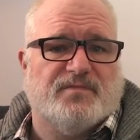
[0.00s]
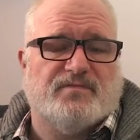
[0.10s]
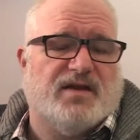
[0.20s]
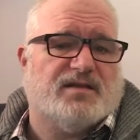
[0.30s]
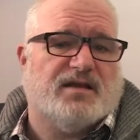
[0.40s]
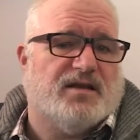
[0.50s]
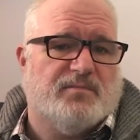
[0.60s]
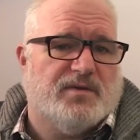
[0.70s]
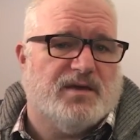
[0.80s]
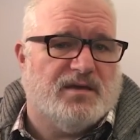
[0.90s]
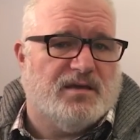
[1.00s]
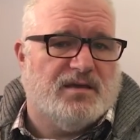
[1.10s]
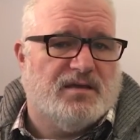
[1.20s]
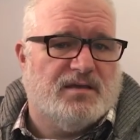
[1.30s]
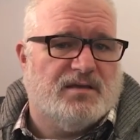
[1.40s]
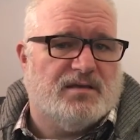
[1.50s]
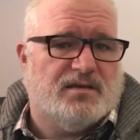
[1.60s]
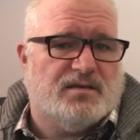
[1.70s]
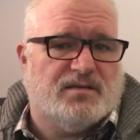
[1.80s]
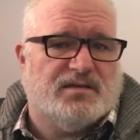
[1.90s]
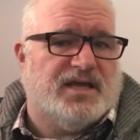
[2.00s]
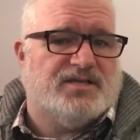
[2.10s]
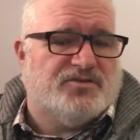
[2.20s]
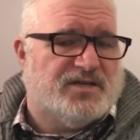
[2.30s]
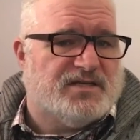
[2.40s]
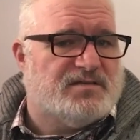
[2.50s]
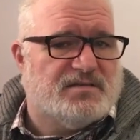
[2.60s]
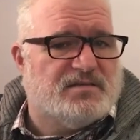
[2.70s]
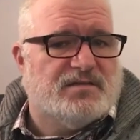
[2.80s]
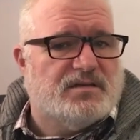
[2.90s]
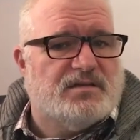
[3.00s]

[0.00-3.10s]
In fact, they can be dangerous.